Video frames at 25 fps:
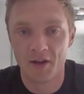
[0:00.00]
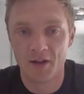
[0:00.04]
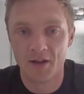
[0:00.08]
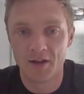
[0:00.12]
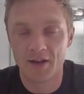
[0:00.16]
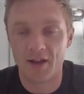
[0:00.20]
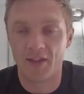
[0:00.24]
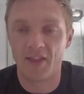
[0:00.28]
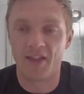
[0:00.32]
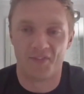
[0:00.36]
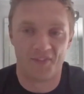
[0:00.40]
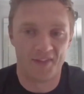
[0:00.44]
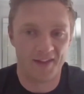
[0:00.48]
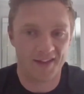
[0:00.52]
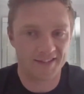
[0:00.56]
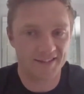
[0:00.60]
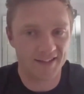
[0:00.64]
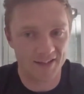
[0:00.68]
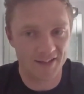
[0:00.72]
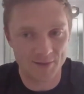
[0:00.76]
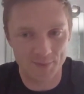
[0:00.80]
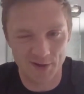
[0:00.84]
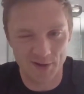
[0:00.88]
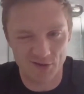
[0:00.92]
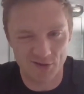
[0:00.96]
Now that
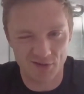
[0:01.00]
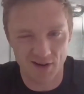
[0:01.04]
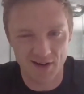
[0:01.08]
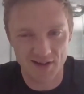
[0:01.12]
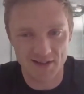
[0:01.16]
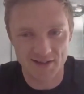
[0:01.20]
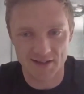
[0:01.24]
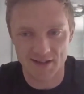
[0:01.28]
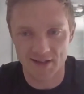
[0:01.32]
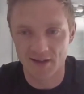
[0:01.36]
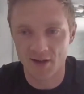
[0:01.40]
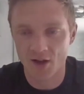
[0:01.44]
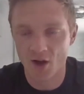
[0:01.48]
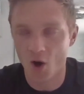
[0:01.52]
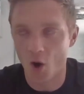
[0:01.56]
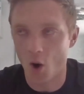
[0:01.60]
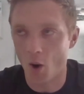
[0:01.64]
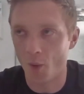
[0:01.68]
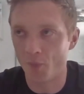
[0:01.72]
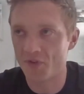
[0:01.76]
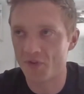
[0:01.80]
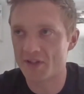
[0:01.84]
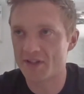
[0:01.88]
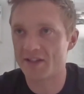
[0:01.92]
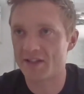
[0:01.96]
sounds a bit crazy.
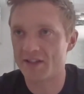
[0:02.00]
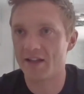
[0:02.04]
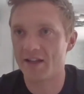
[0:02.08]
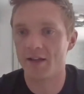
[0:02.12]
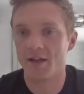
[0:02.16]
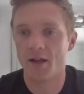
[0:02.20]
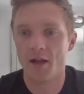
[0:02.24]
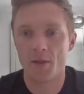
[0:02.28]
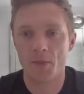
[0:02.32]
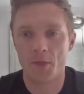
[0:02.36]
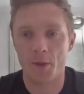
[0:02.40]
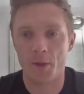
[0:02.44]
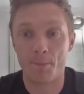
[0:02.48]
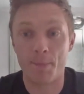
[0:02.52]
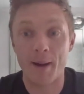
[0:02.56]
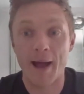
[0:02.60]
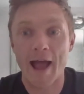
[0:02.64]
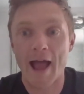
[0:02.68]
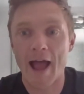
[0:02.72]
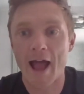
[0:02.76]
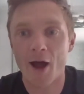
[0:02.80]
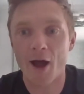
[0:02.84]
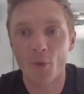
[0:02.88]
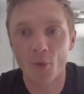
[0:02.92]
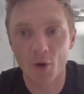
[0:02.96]
Obviously, the
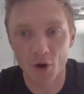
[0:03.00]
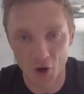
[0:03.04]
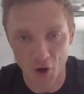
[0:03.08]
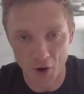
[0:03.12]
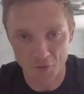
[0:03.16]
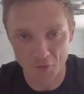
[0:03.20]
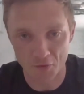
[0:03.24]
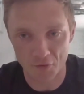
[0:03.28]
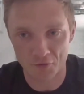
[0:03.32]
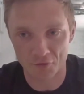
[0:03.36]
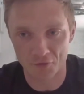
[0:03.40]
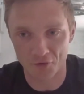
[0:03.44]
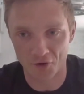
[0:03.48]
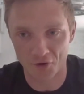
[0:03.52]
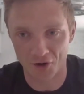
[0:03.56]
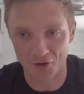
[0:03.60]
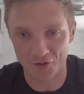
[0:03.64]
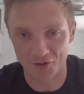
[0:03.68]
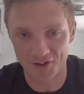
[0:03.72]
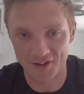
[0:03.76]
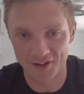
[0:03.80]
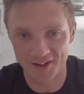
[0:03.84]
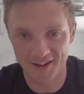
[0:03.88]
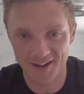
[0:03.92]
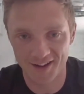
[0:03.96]
power of a
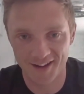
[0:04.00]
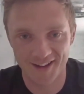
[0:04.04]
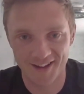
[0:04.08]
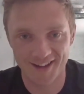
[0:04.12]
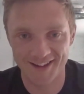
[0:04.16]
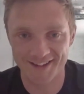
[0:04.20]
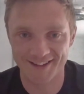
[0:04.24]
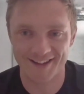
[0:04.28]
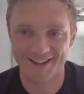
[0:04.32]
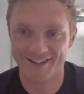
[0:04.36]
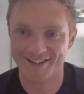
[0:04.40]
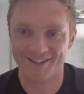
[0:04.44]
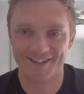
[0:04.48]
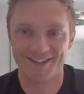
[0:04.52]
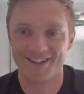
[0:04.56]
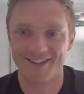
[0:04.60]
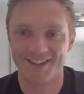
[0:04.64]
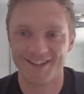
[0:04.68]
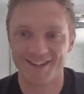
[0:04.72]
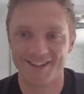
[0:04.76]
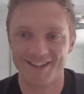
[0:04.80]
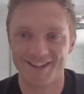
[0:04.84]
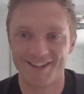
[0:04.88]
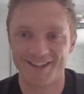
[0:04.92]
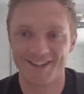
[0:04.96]
Ferrari is
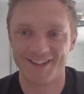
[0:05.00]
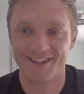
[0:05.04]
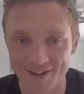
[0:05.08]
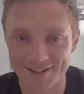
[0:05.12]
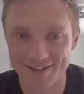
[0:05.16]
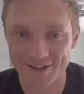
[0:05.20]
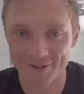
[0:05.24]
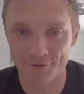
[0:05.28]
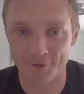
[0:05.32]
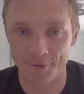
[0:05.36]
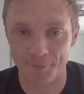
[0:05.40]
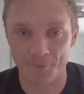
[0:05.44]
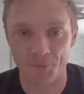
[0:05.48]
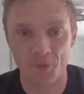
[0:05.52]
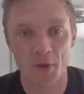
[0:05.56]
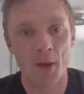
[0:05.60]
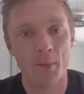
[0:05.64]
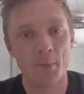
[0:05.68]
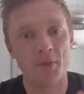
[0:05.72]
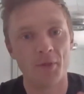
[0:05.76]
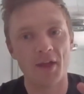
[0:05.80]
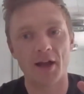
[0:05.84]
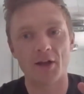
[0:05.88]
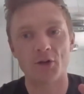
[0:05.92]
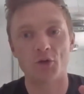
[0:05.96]
clearly very, very different.
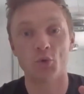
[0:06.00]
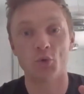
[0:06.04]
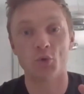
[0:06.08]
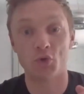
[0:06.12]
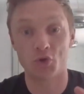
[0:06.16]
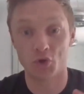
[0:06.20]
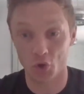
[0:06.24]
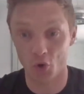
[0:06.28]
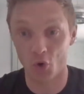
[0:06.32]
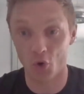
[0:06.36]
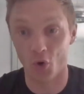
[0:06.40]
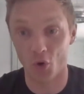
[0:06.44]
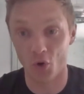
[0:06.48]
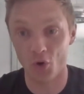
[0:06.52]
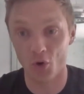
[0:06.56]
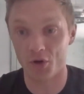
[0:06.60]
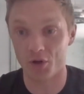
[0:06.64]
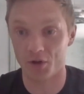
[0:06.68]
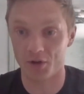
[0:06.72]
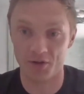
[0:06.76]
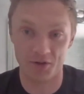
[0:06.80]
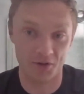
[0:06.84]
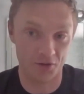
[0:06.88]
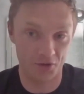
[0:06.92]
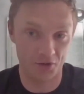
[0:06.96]
But the actual torque,
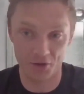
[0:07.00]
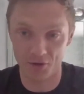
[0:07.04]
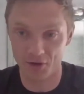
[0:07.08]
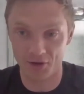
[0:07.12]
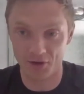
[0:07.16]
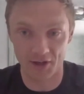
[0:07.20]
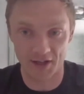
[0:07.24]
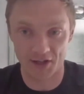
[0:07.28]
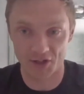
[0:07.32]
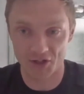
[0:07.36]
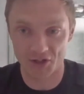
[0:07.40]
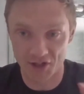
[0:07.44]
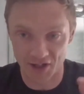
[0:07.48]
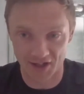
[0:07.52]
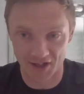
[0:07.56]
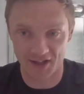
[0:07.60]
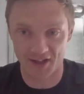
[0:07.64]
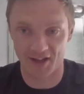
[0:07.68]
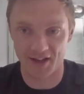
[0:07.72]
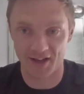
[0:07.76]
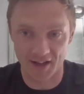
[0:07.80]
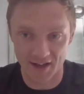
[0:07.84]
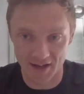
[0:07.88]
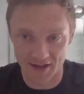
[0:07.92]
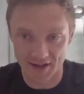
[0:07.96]
Google it, check
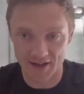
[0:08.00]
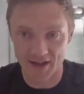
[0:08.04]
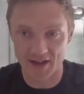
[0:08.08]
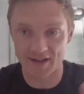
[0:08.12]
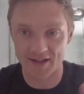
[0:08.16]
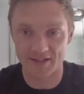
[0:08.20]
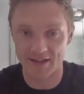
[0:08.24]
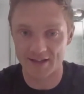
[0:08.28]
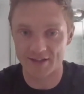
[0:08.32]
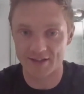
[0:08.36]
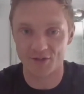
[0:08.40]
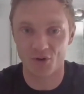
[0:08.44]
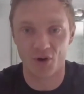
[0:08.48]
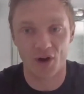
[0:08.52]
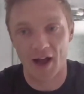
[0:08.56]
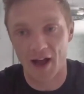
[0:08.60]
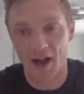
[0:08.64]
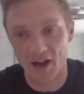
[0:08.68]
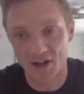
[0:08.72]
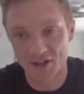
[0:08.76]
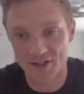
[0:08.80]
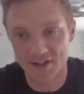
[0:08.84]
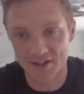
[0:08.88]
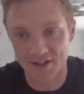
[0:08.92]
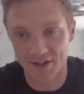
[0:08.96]
it. It's not
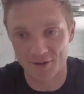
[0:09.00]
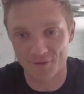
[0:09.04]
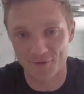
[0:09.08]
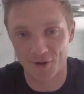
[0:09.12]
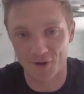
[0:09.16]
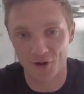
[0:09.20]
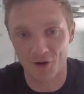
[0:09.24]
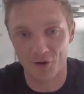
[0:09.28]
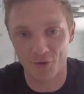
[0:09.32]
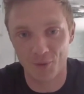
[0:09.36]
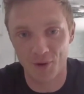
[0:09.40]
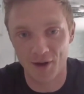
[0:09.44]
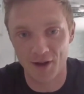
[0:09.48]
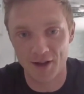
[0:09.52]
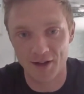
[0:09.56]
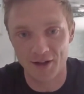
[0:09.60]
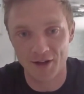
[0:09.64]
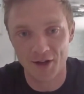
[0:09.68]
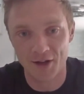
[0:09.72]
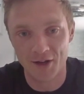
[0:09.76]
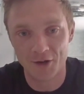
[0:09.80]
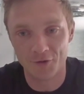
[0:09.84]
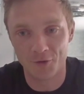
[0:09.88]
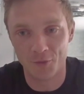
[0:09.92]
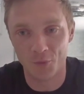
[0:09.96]
actually that far away
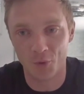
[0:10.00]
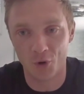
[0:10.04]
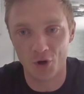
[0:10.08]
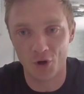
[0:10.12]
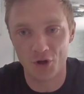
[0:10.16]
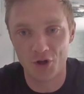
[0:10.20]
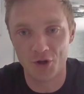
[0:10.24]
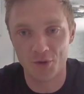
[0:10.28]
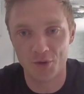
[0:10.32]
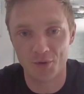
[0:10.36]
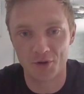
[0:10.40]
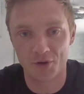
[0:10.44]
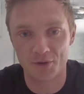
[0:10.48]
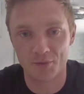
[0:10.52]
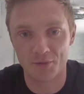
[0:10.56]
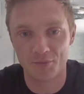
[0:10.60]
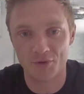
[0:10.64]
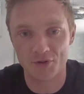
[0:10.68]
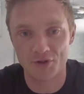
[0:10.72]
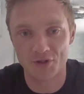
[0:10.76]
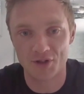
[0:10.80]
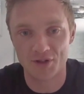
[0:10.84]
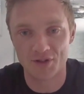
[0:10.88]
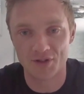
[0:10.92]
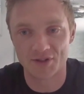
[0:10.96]
from what a human can
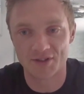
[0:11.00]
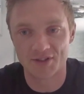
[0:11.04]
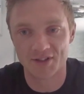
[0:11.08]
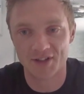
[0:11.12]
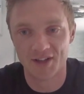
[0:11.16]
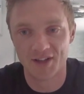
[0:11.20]
produce.